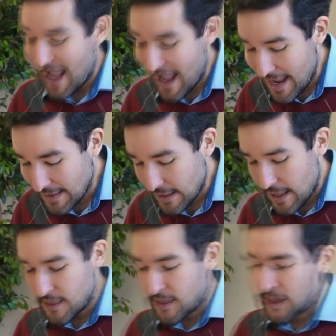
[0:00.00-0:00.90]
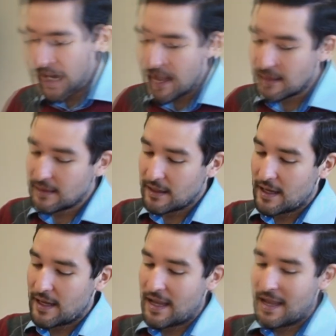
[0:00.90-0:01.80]
And then uh,
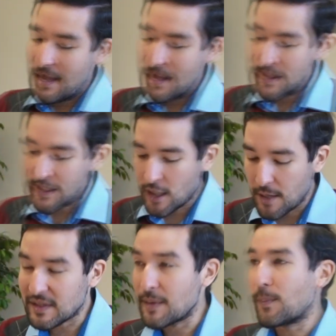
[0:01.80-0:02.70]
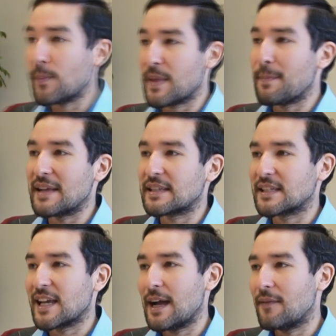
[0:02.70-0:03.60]
there comes the, the,
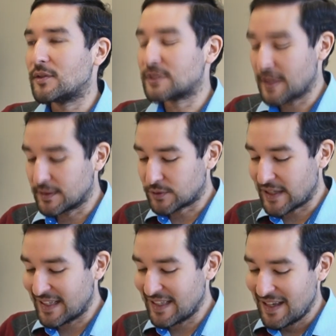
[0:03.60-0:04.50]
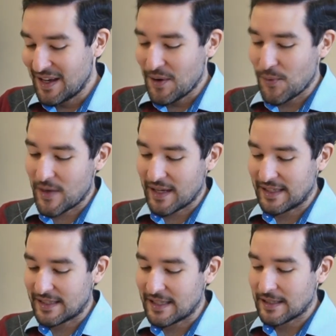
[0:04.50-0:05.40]
passage I have already read, where
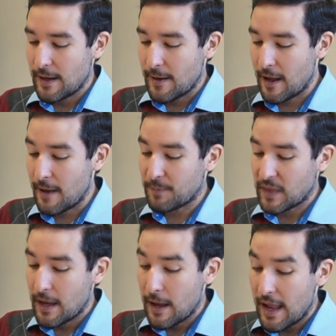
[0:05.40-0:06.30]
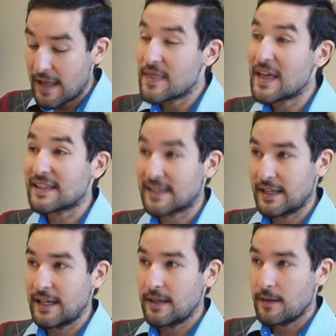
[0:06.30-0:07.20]
he says, uh, That
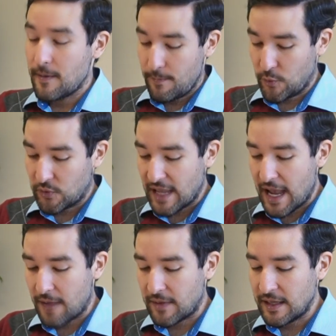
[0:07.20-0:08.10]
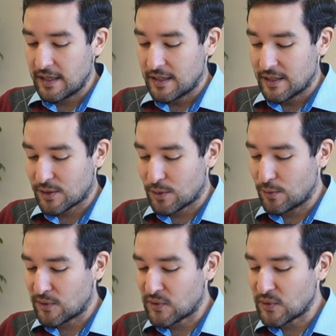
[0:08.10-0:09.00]
city putavi
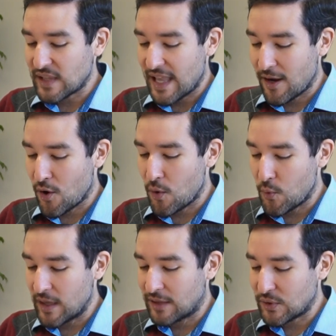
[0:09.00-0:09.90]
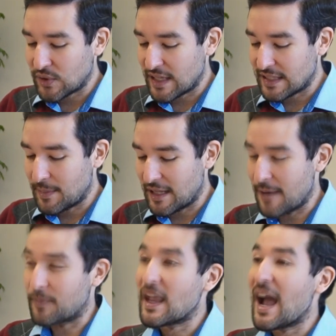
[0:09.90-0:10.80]
stultus ego uignostre
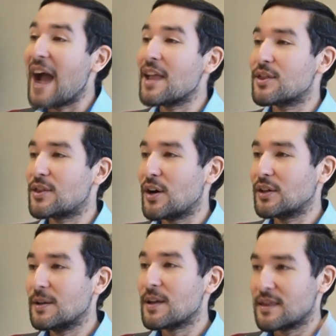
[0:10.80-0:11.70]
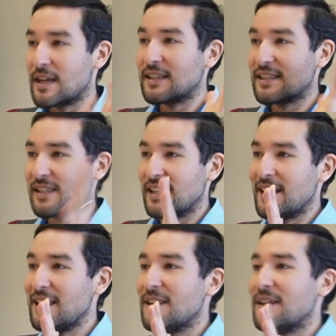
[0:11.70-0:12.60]
similem. I thought that
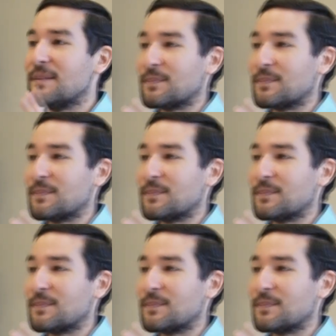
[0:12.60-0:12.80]
city